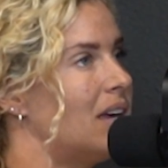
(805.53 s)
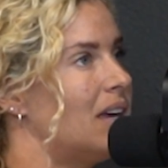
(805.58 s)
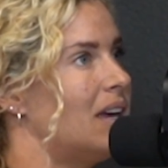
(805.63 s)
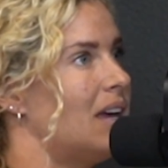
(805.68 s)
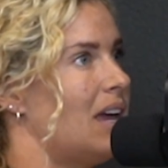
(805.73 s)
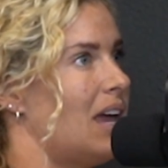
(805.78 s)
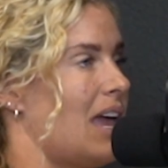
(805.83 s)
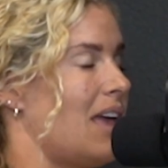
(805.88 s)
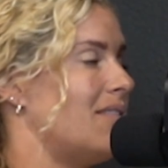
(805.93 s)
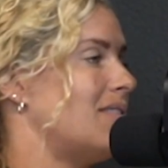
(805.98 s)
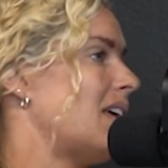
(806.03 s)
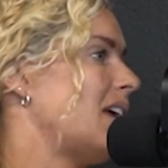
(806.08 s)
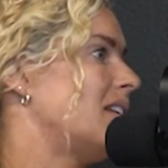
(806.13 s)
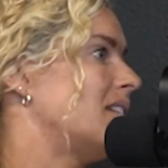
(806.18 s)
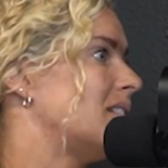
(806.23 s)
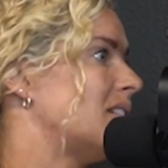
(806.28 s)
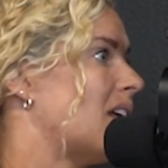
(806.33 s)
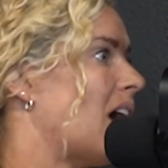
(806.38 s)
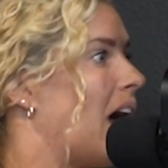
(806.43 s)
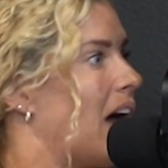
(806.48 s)
And
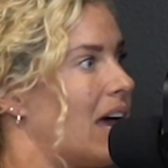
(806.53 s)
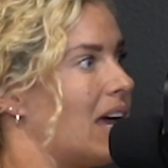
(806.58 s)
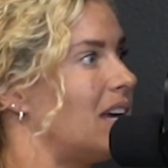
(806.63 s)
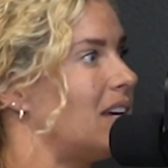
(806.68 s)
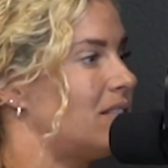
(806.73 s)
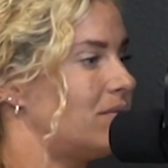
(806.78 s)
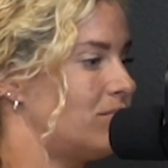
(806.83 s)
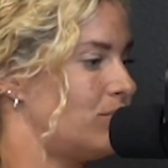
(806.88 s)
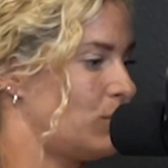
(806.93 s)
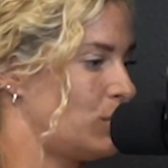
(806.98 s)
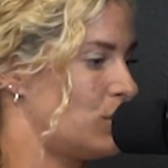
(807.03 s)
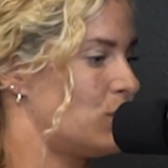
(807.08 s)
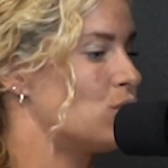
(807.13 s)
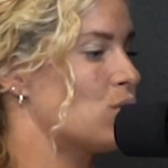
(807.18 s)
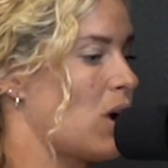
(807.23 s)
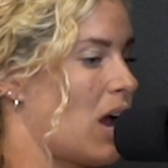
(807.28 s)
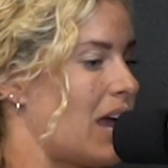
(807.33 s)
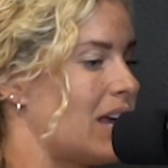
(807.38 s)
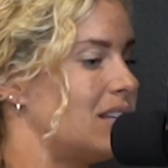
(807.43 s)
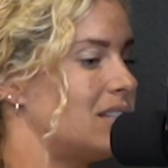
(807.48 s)
then I was
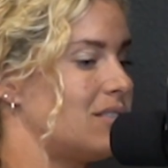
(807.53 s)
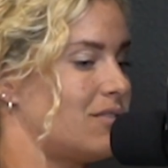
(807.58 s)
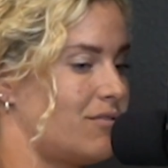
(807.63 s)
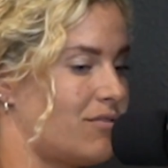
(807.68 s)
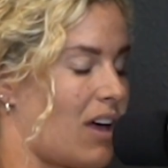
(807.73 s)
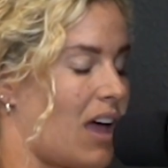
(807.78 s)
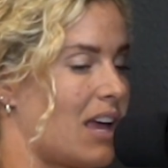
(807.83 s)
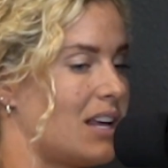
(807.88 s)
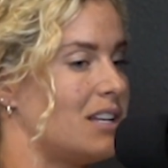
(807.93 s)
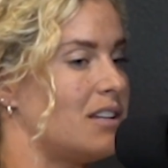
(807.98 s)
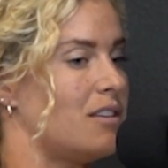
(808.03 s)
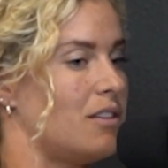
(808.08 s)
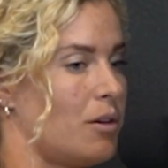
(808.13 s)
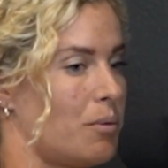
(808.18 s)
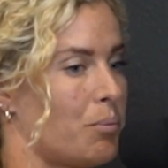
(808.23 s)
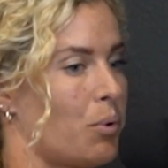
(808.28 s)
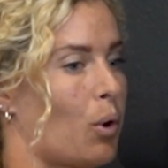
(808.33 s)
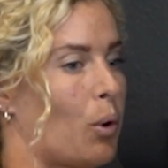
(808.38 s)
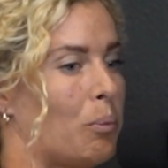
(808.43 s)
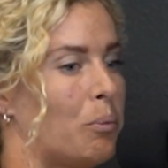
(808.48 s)
trying to find the
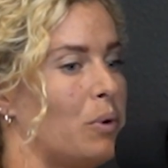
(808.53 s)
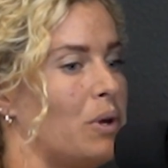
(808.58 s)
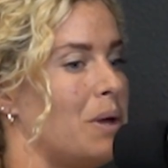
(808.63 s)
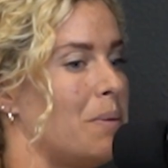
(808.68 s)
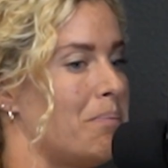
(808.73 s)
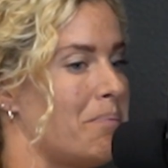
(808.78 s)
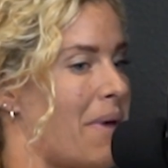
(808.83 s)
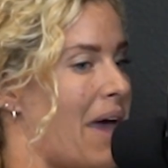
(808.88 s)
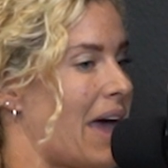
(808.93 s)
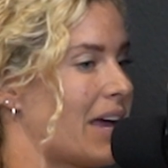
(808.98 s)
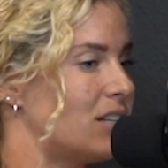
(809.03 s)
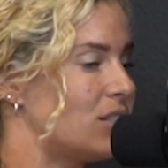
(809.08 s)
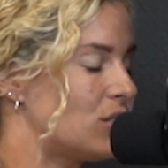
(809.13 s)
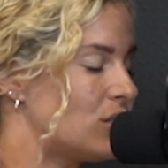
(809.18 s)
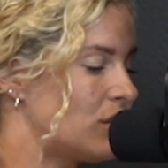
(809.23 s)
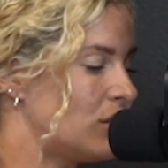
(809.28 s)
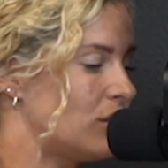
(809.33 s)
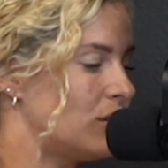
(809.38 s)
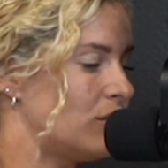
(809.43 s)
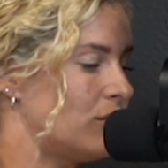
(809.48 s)
appropriate
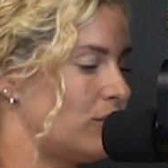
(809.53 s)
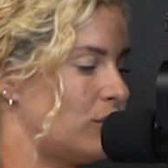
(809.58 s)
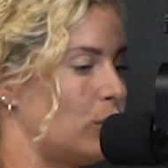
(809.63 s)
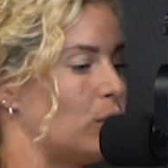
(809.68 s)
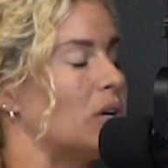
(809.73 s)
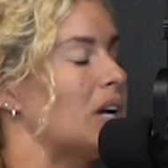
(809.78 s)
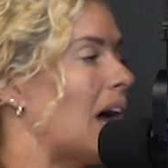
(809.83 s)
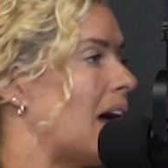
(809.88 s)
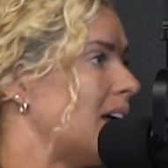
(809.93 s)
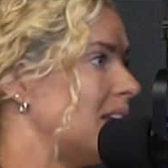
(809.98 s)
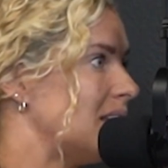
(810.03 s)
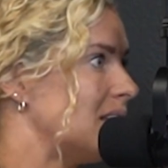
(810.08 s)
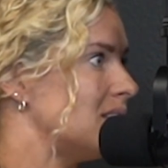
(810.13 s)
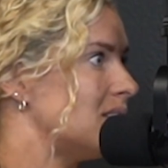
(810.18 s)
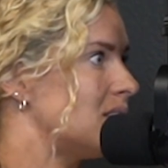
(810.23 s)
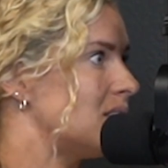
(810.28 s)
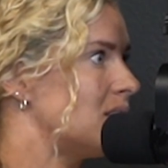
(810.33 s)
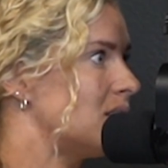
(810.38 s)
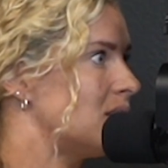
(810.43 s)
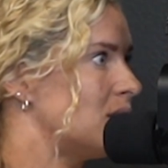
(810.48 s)
match for
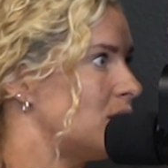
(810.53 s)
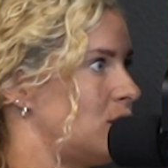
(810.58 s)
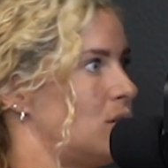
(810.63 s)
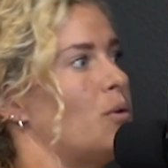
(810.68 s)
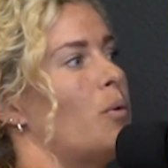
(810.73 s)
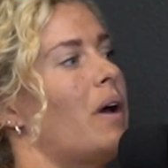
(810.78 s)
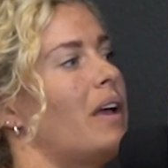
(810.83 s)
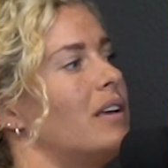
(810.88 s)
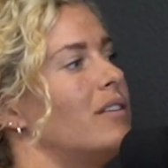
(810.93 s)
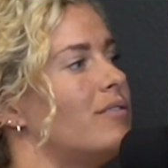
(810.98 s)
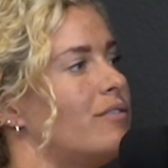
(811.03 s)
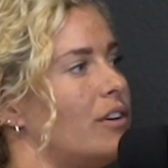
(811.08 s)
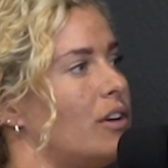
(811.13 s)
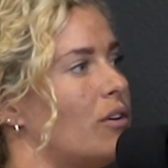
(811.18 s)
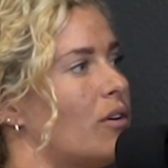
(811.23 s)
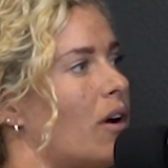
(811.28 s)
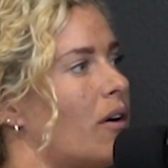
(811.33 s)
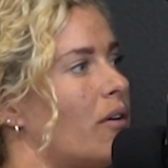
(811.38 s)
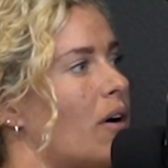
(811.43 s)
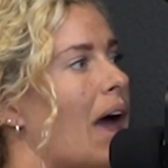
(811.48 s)
guidance so I could
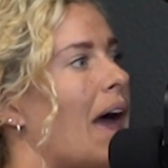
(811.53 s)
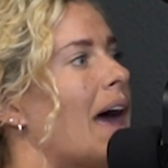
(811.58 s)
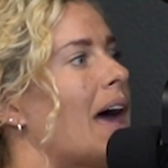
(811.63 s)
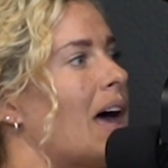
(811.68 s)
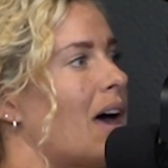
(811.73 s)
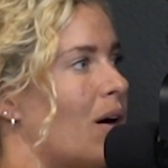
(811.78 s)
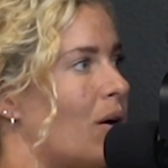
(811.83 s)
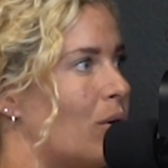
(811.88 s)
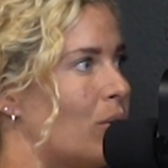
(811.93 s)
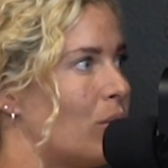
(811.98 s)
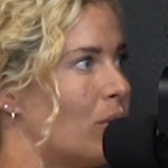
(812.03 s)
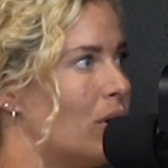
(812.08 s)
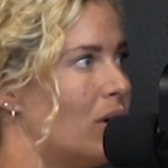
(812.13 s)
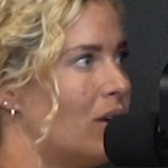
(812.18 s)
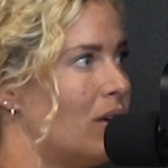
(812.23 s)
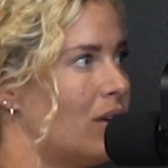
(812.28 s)
figure out how